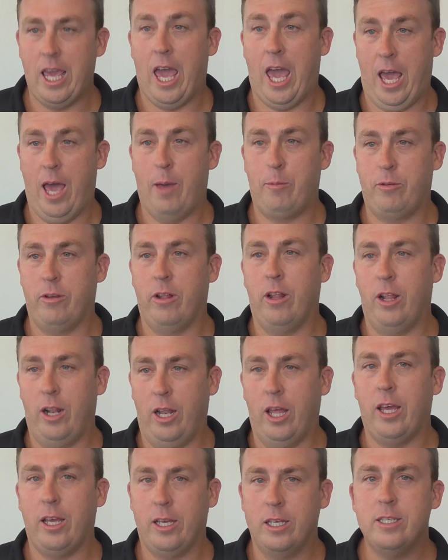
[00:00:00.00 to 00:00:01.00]
Yeah,
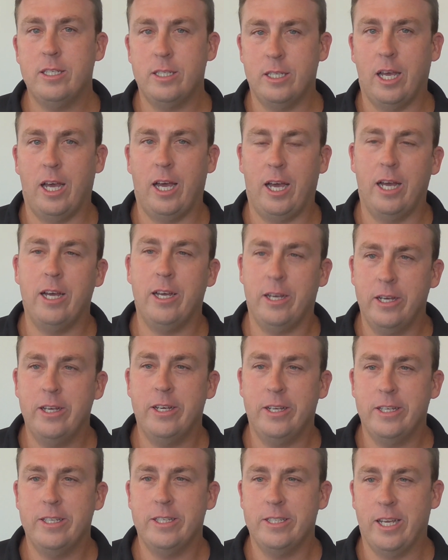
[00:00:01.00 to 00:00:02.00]
absolutely.
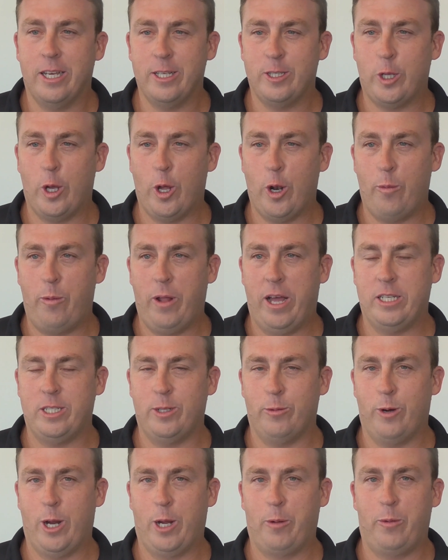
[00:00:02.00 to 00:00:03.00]
So it's time to play
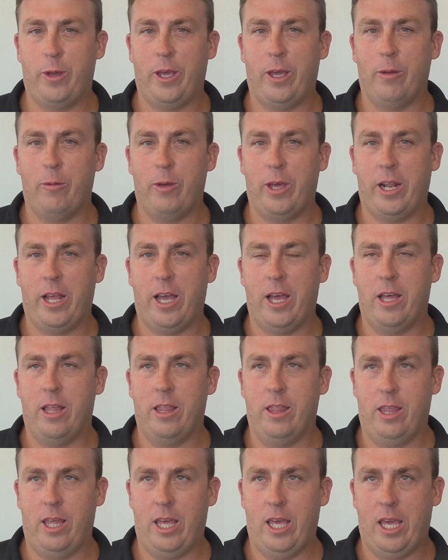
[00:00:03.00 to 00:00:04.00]
some rugby. I
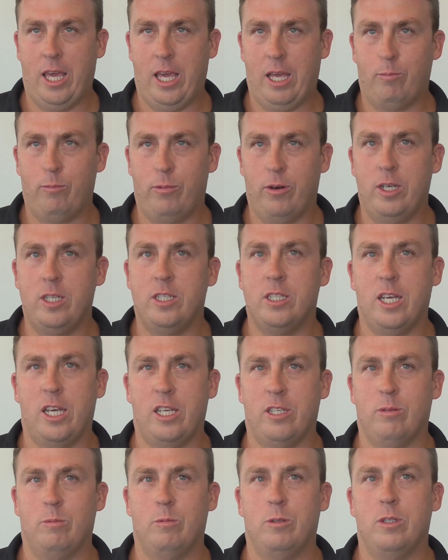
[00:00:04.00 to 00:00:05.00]
mean, the
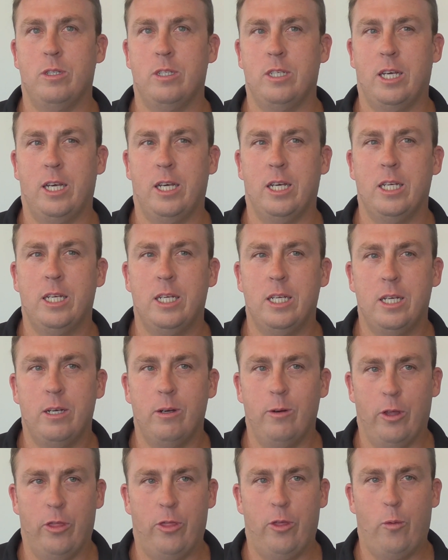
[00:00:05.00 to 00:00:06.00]
pre-season was,
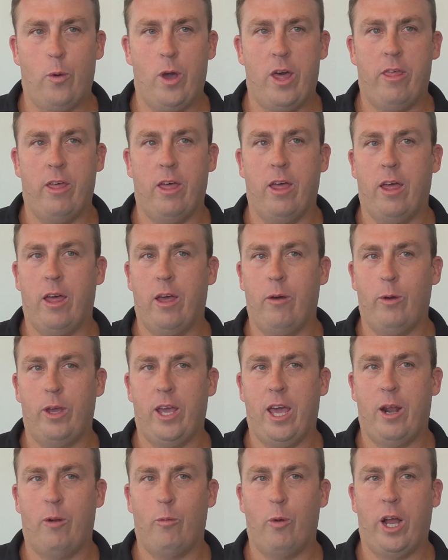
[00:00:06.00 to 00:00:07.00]
with the weather,
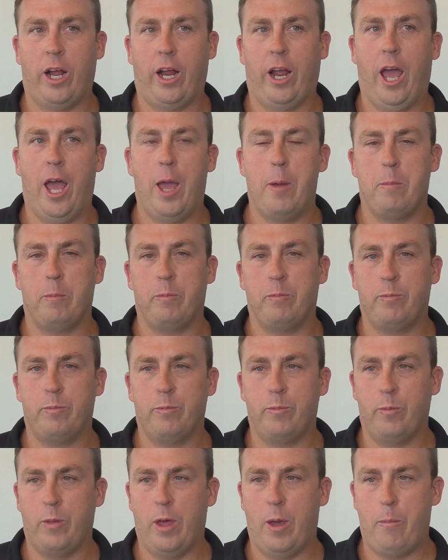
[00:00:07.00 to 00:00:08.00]
we had one game
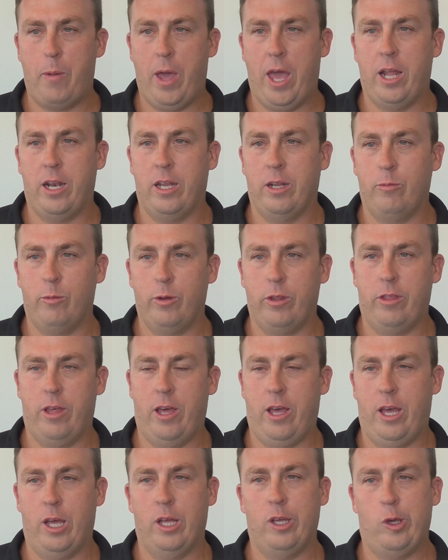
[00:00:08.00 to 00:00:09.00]
abandoned with
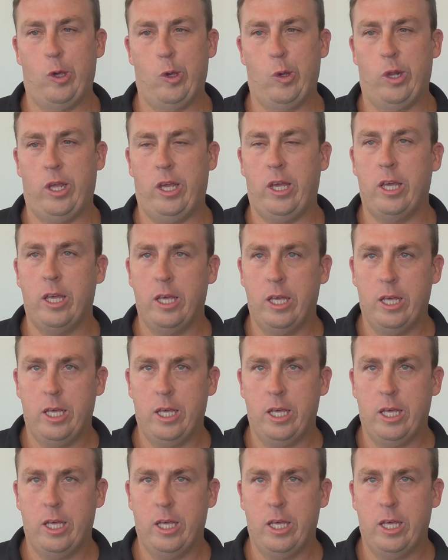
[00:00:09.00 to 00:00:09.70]
uni.